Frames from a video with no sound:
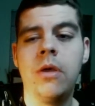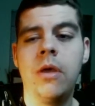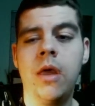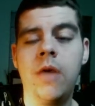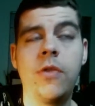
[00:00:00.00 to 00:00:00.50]

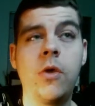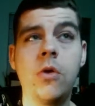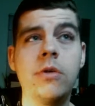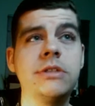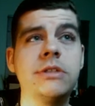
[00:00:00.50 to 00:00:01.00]
Half the
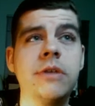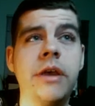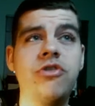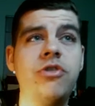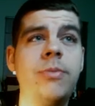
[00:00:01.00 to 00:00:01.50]
girls,
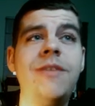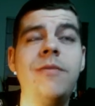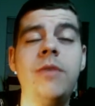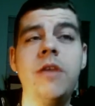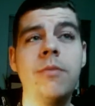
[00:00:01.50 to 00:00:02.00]

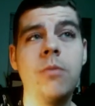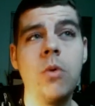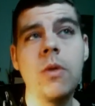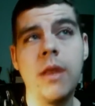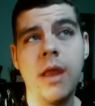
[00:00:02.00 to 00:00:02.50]
actually even
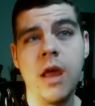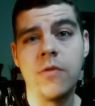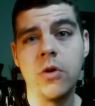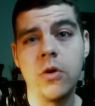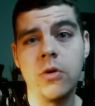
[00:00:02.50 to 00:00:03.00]
more than
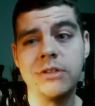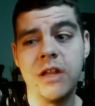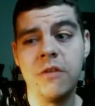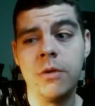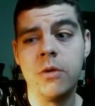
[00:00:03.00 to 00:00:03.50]
half the girls
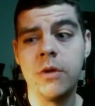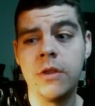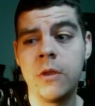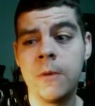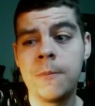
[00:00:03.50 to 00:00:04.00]
I've been
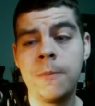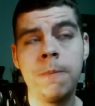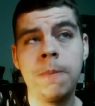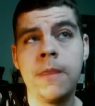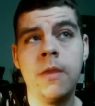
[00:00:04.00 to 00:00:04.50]
with,
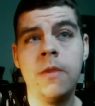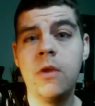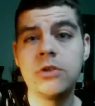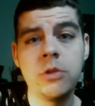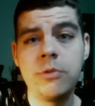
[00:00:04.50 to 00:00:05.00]
they're
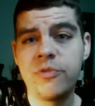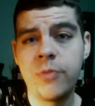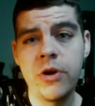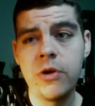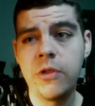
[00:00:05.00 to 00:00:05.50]
so much
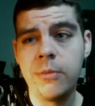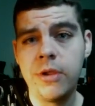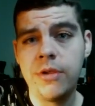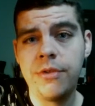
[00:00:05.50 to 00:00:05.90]
prettier than me.